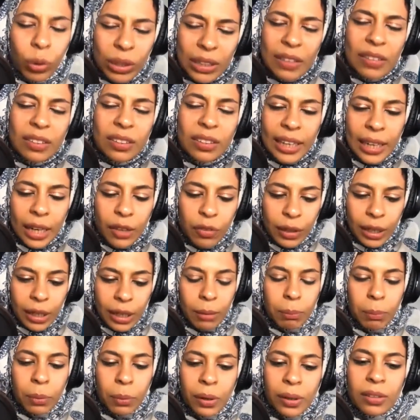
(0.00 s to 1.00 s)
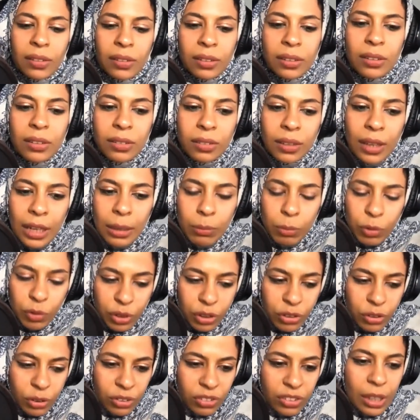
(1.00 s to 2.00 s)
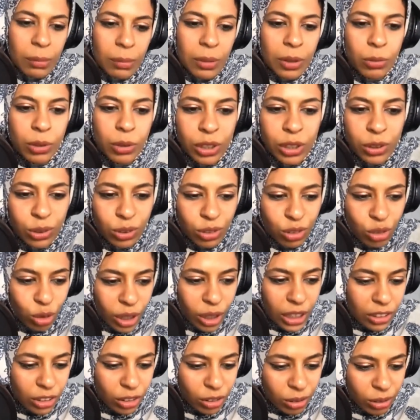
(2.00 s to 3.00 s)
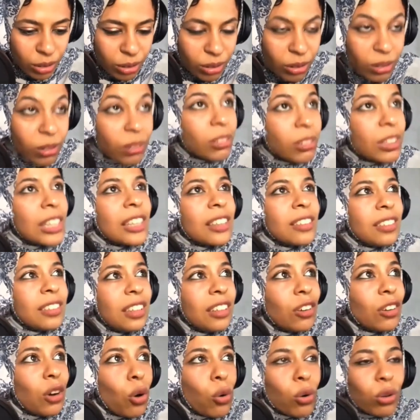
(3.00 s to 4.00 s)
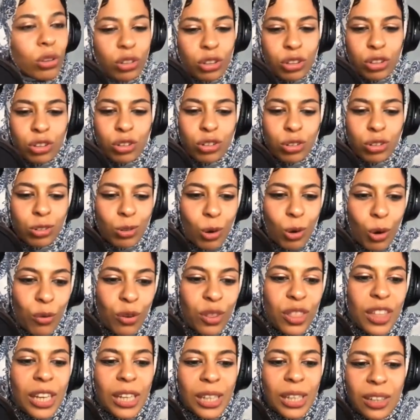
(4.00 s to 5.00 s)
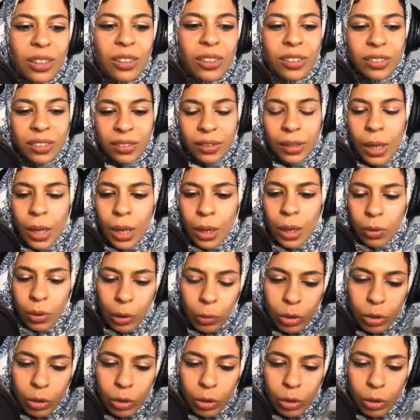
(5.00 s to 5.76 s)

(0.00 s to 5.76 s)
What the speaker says: What is significant part of the design, Professor Oussama, when you try to see all this over the years?